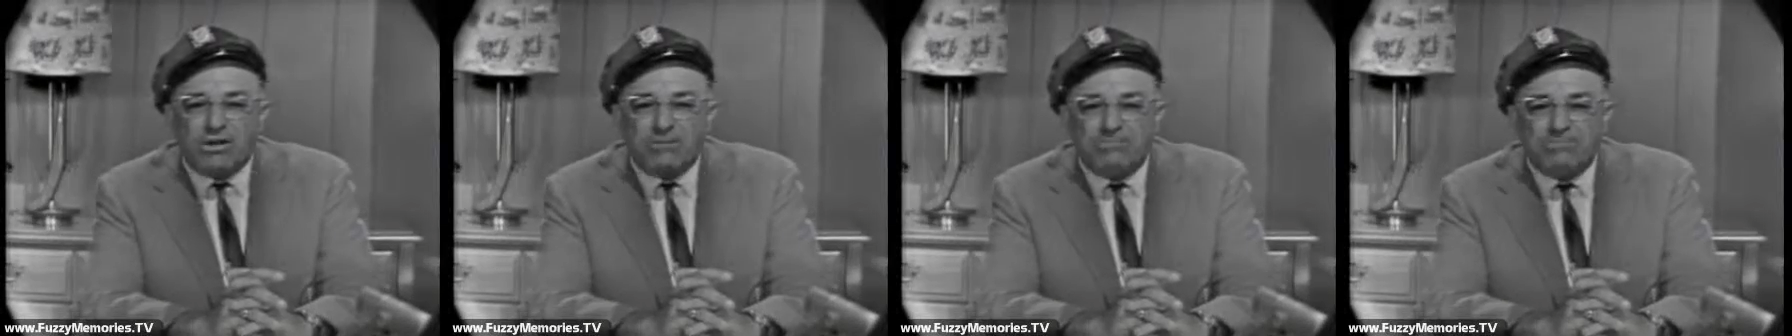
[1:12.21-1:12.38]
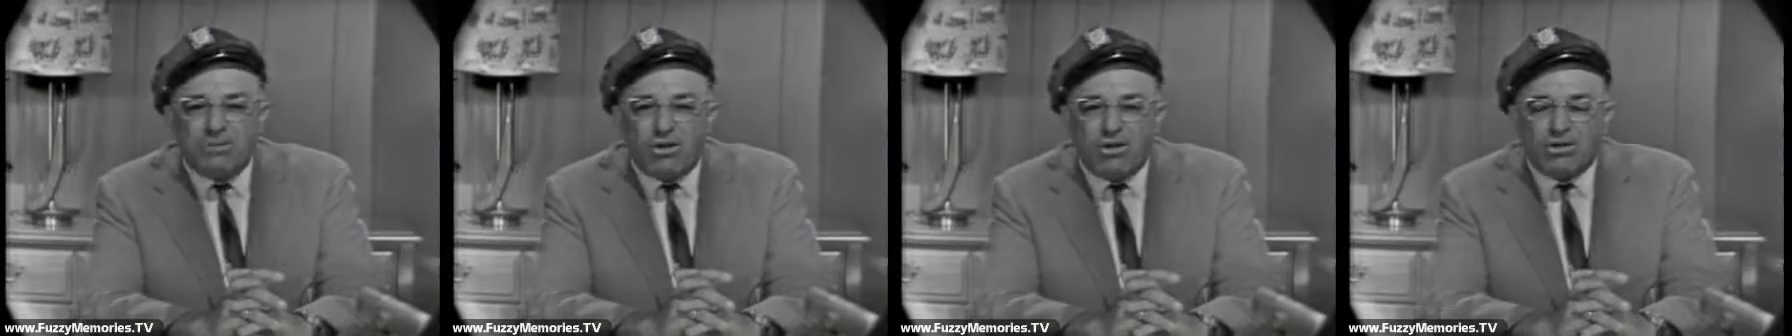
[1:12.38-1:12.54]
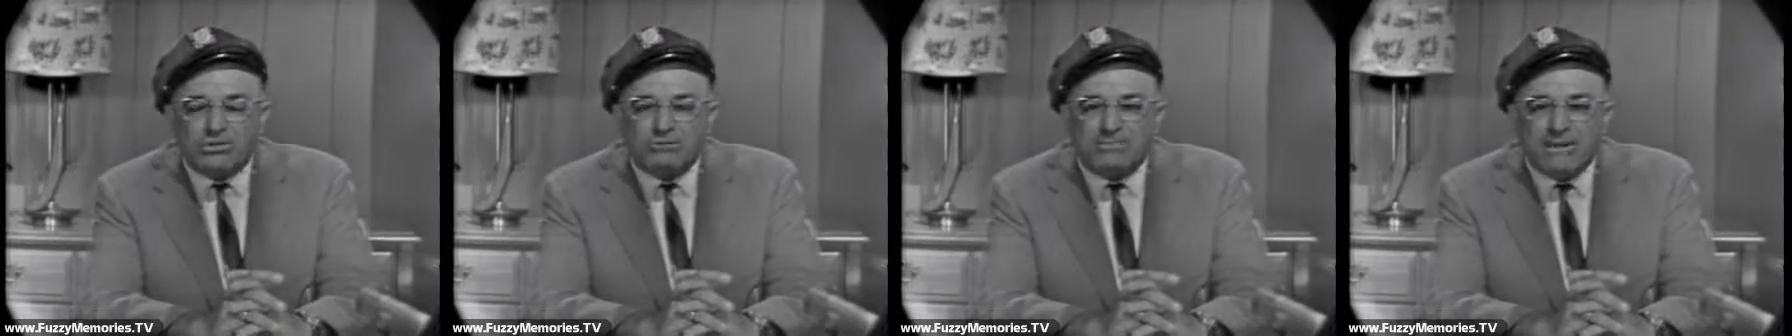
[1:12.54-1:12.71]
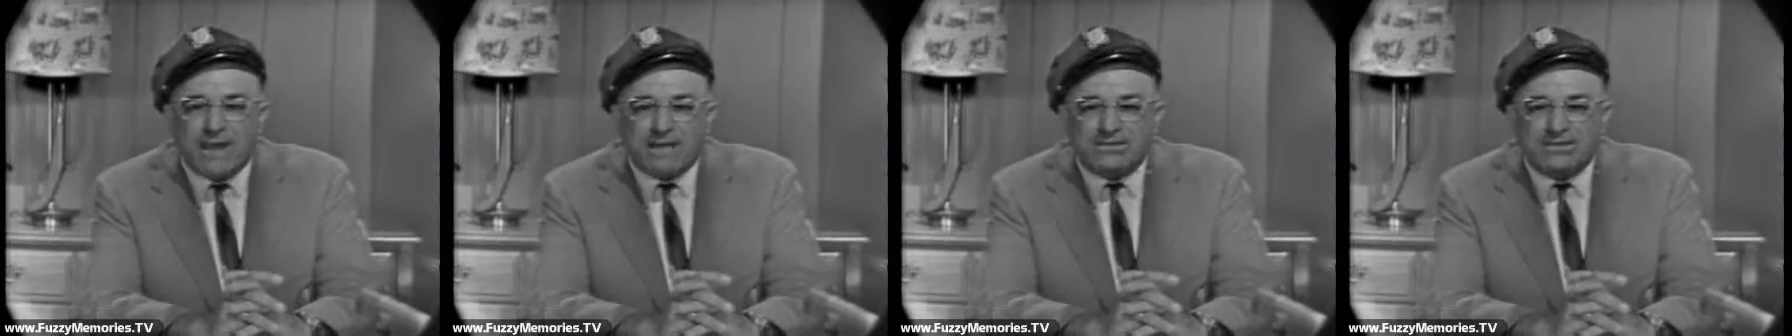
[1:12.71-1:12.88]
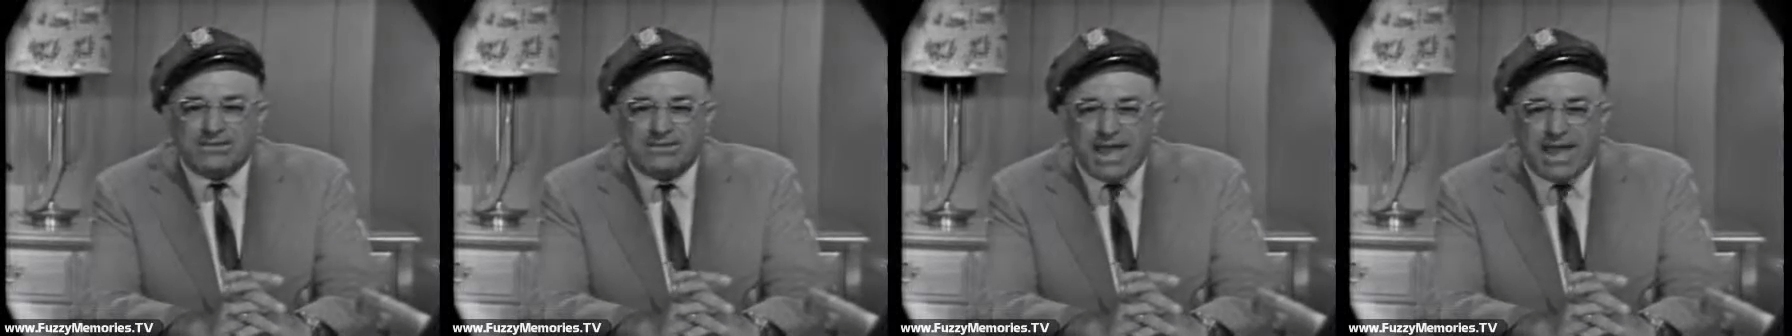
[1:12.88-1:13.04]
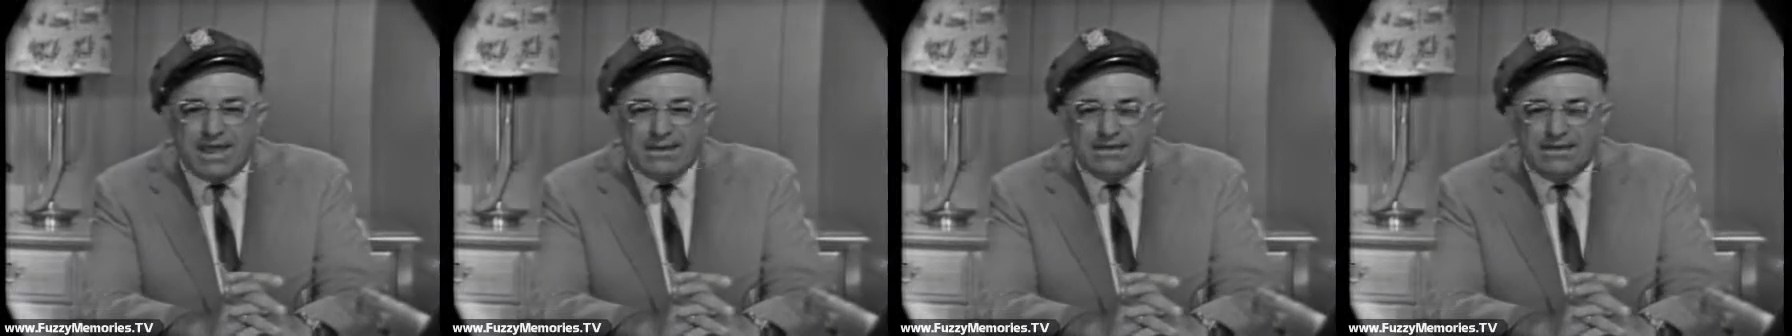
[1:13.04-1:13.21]
and Paul's back
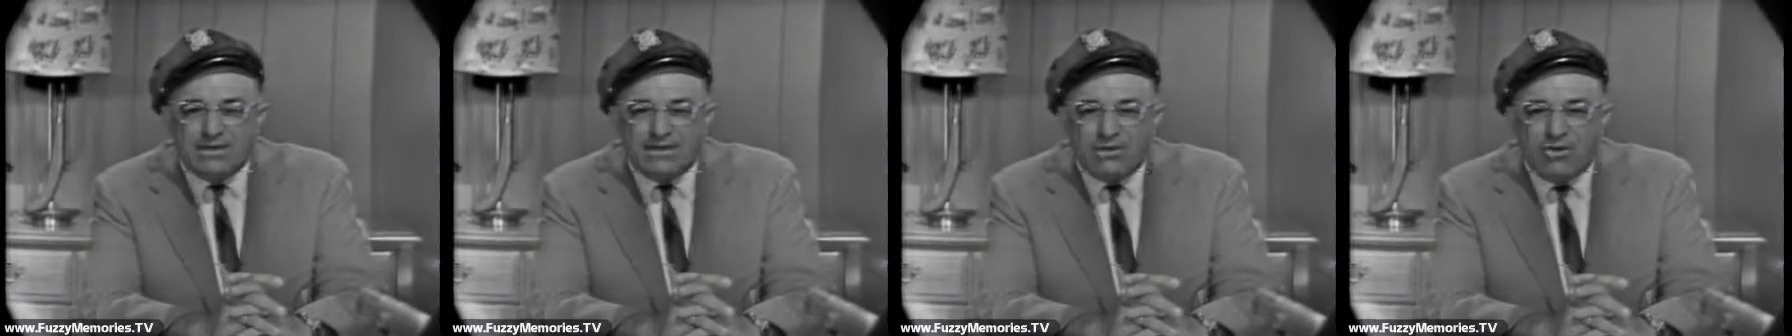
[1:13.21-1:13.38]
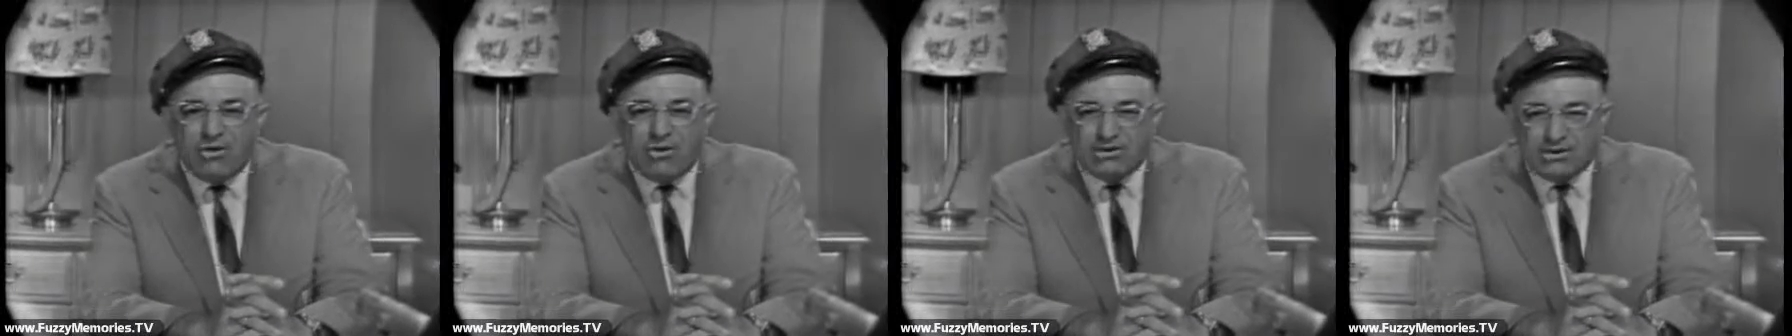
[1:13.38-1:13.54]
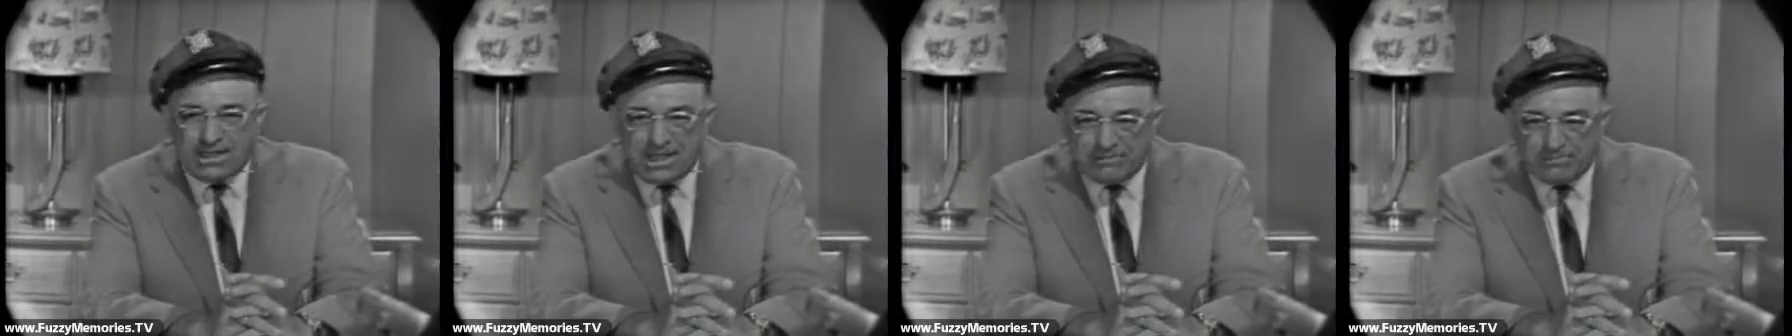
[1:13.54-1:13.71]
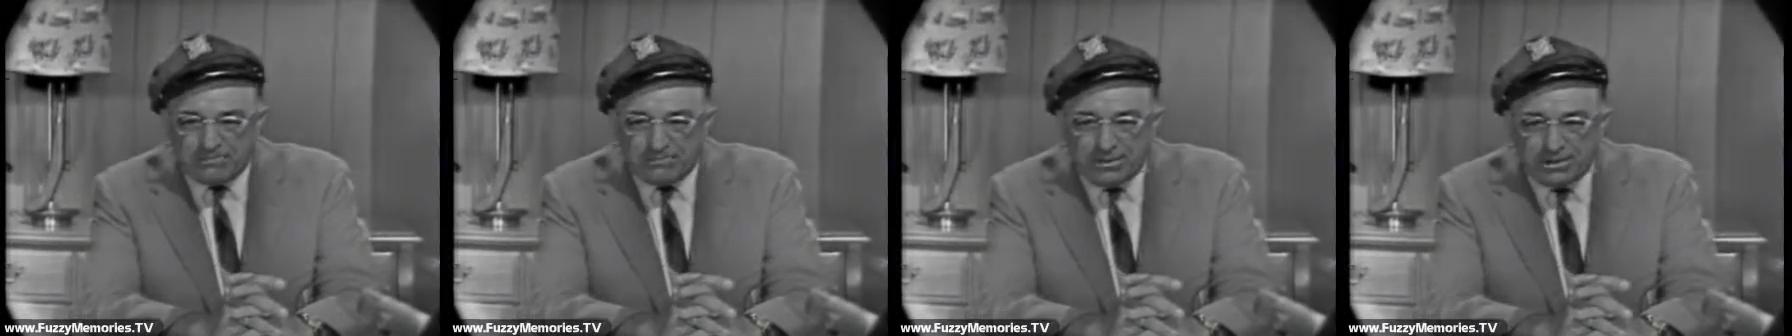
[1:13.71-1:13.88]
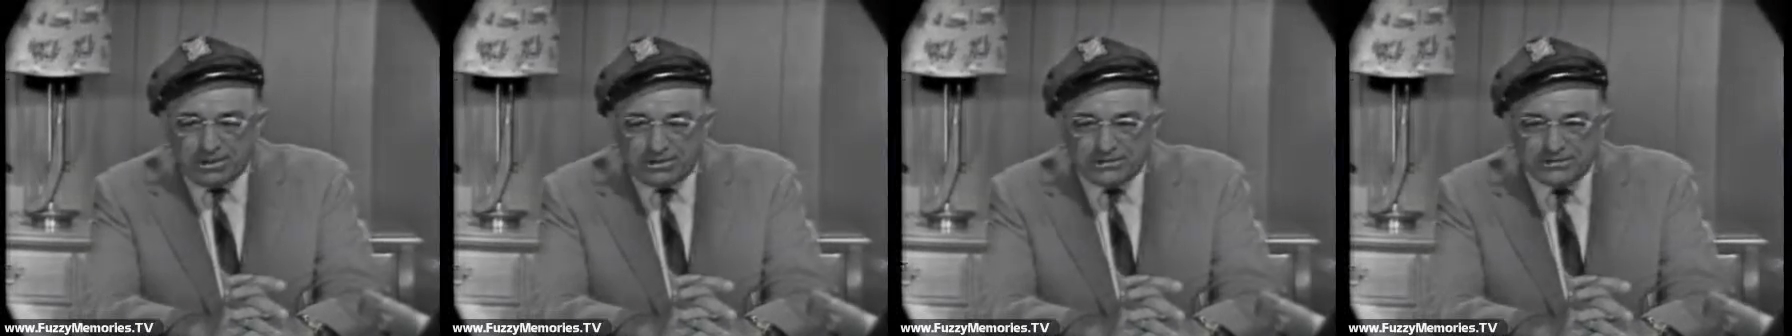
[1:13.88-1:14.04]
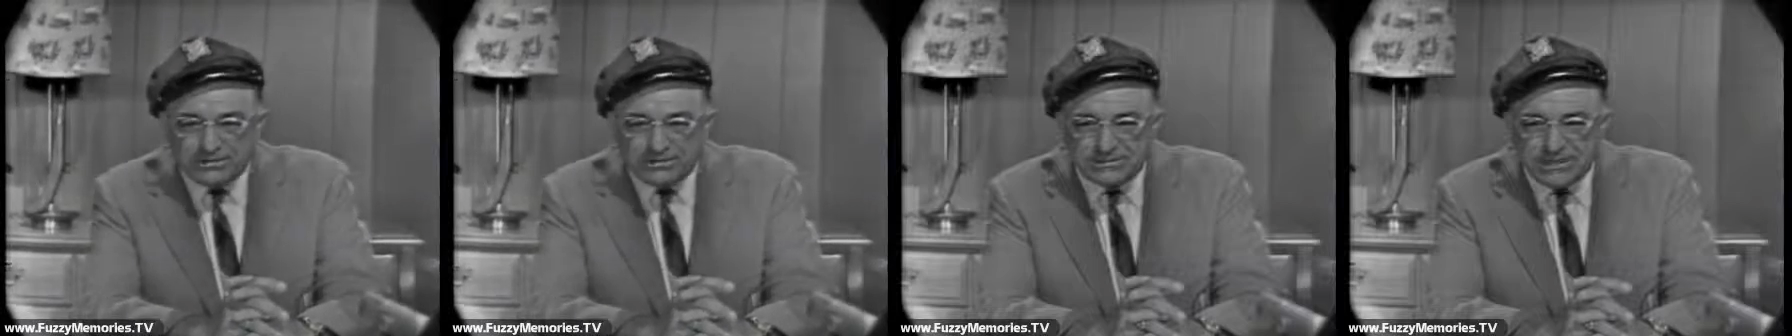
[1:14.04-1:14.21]
tonight on Late
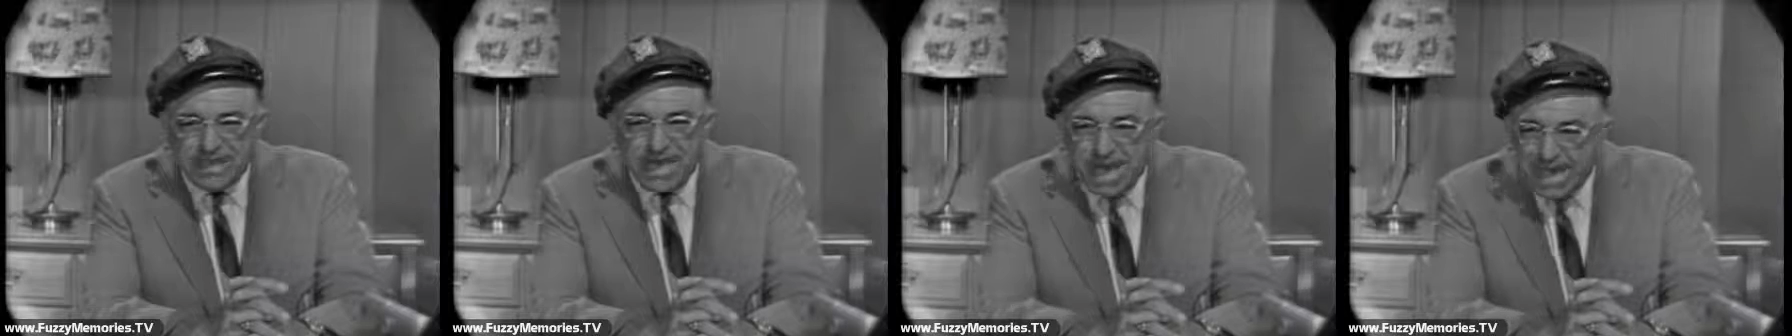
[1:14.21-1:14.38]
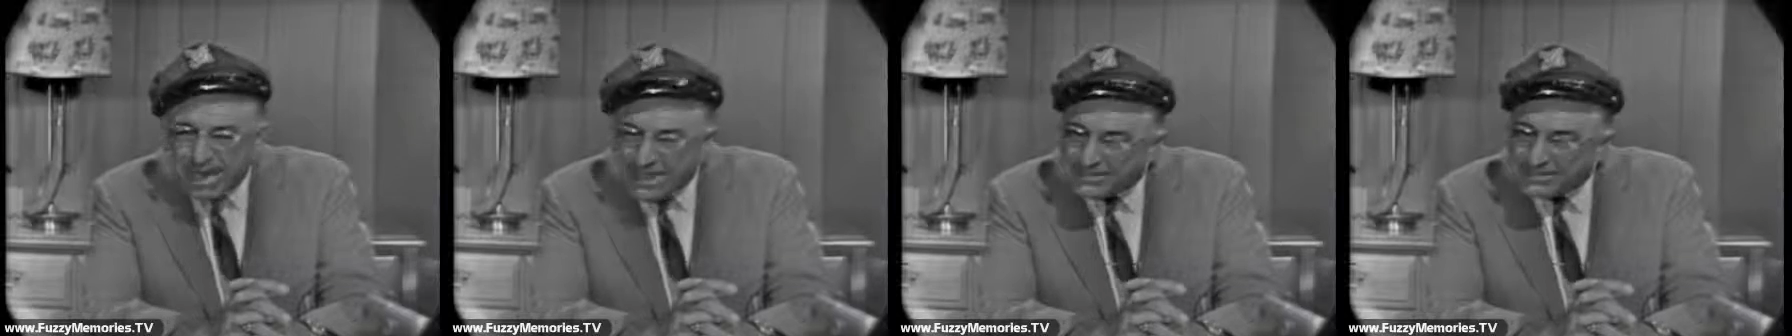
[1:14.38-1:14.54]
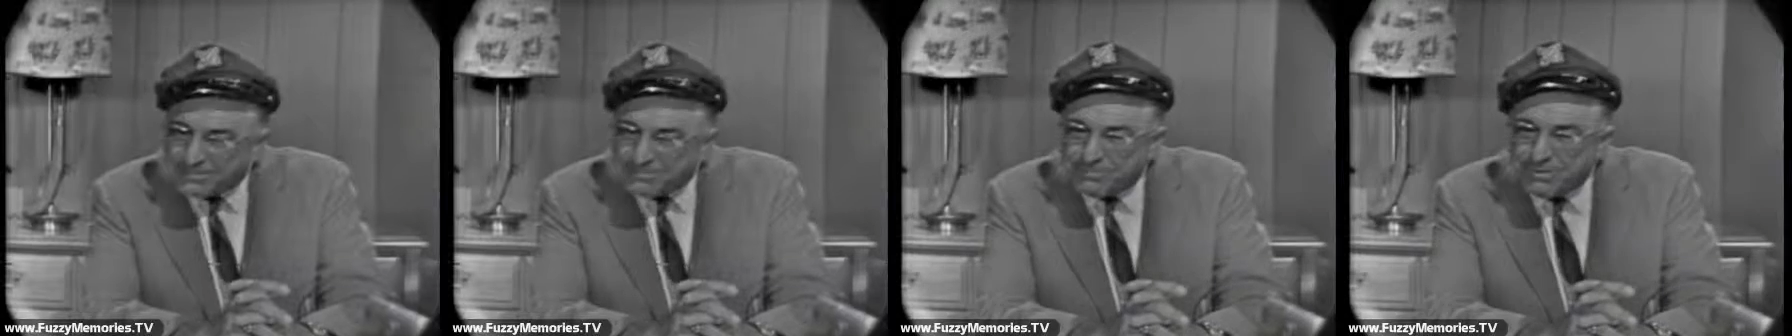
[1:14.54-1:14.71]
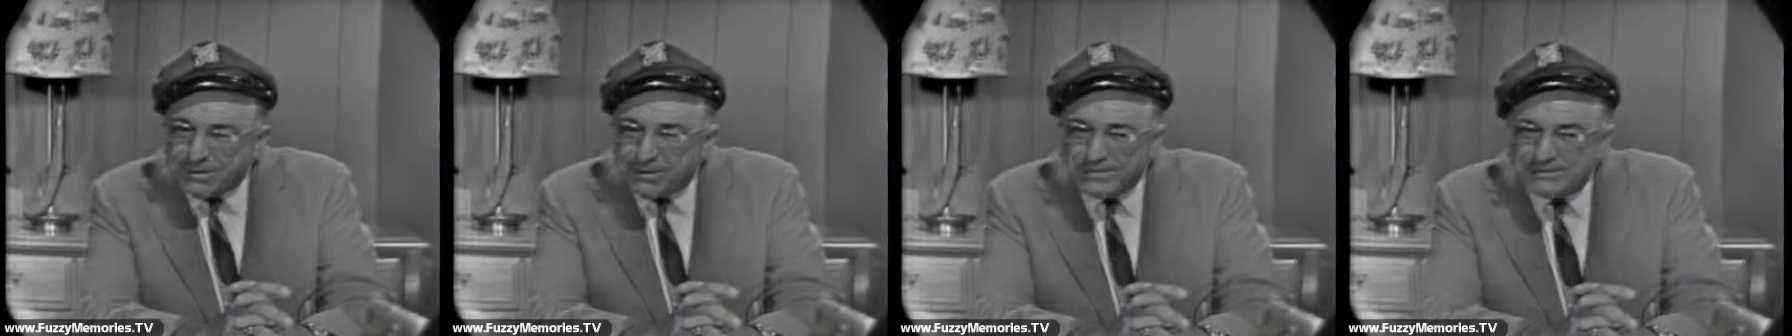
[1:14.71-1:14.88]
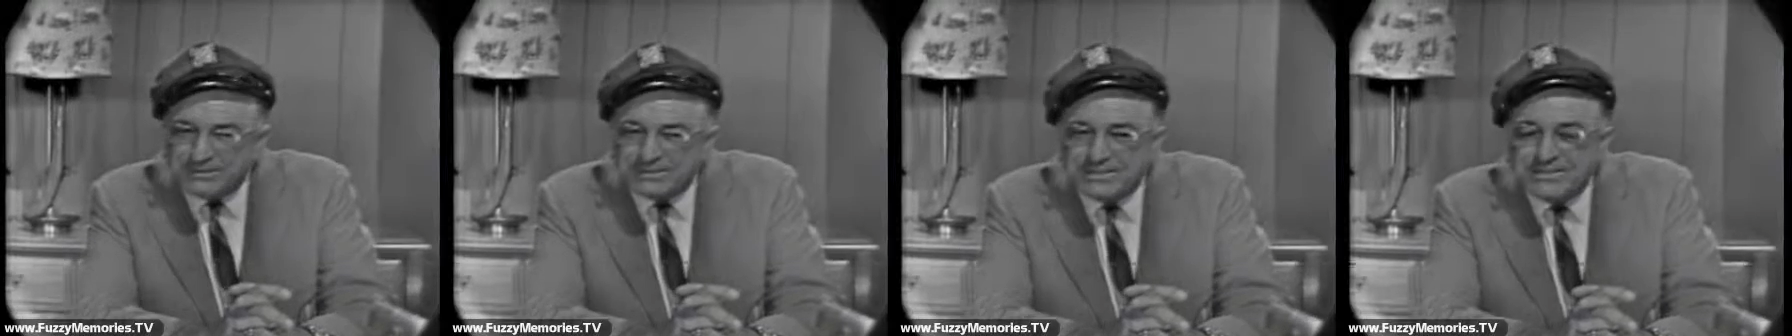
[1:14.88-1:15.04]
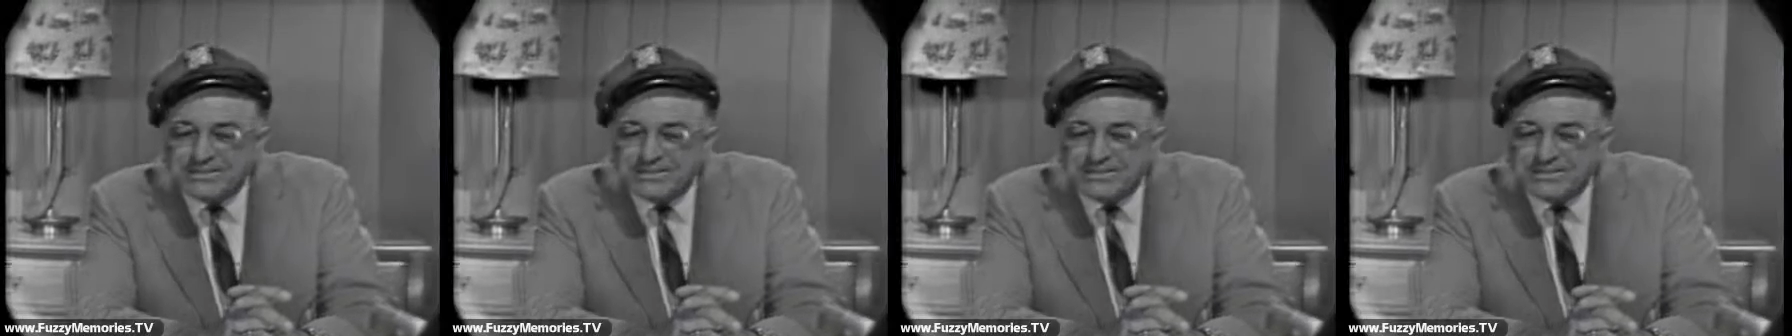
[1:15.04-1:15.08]
Pulse as Pulse